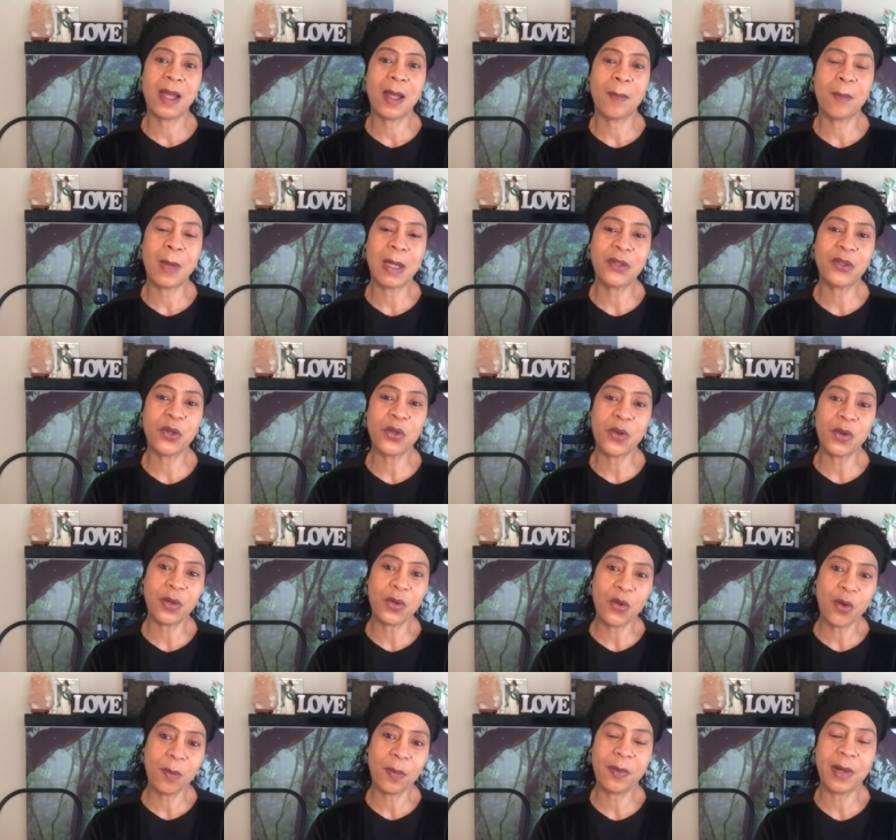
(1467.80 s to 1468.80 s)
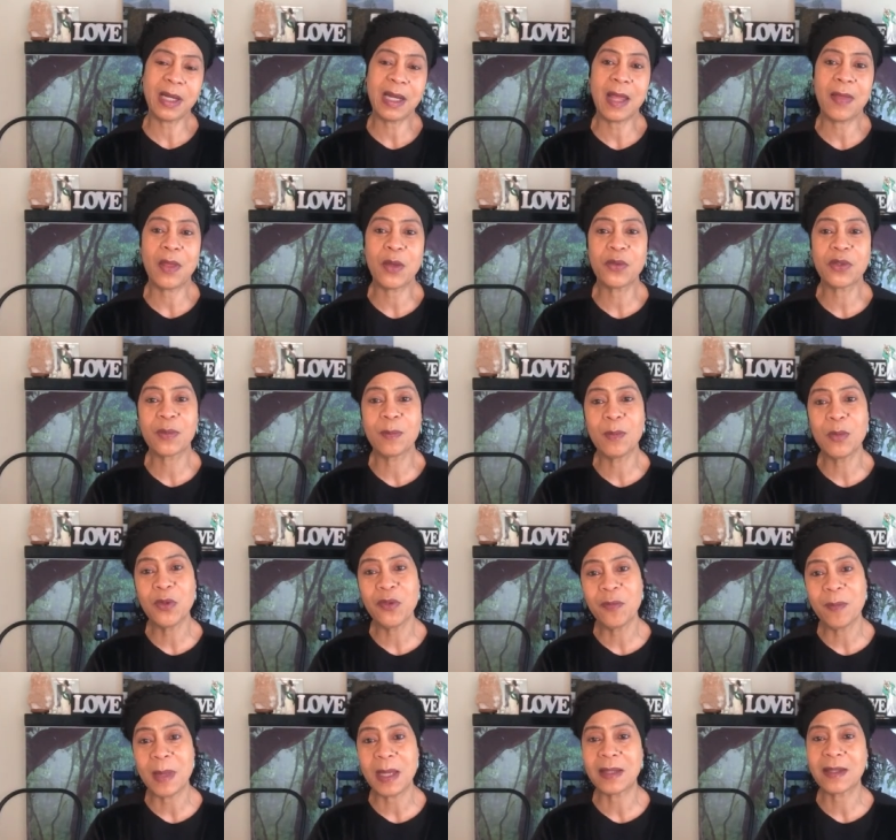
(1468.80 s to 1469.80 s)
Make sure you're incorporating in those
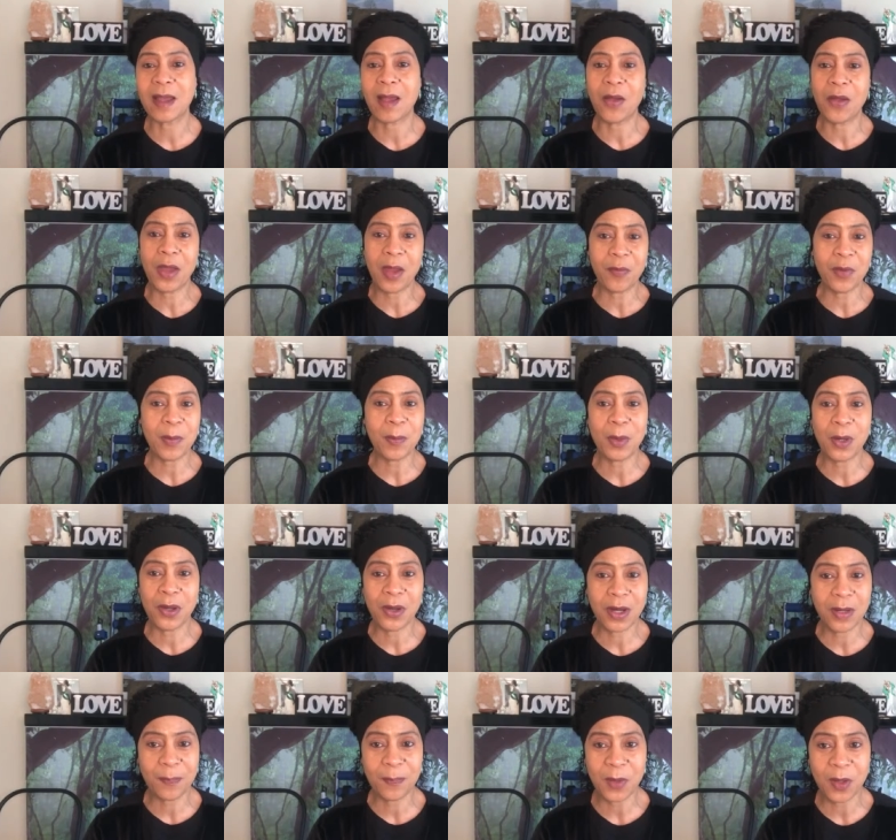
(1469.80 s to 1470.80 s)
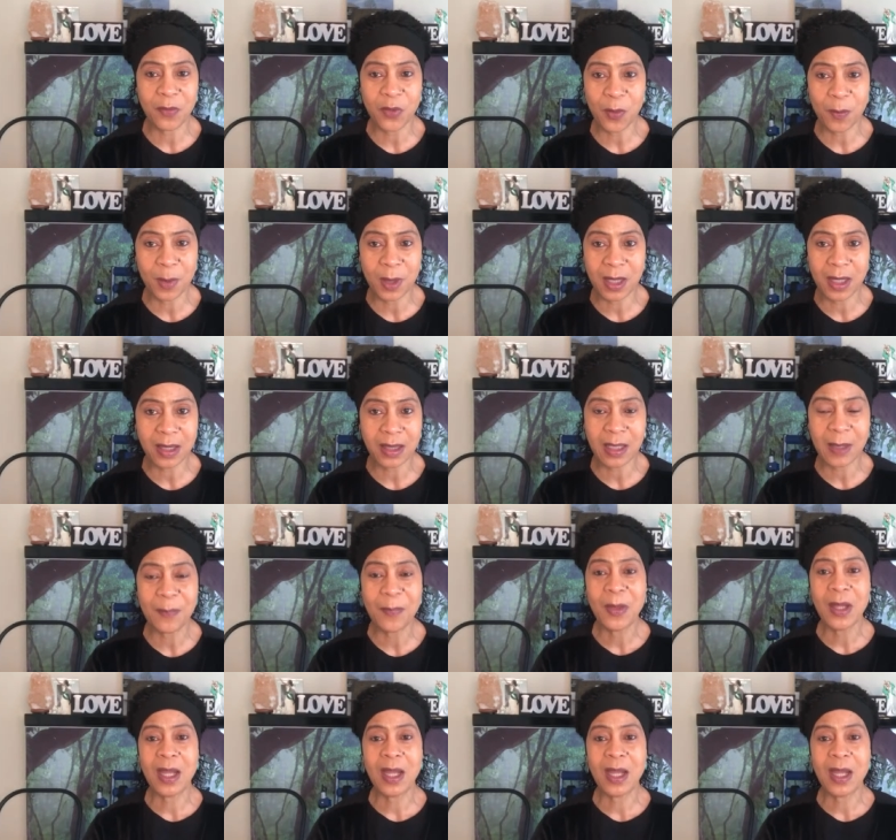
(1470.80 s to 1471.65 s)
movements every part of your body.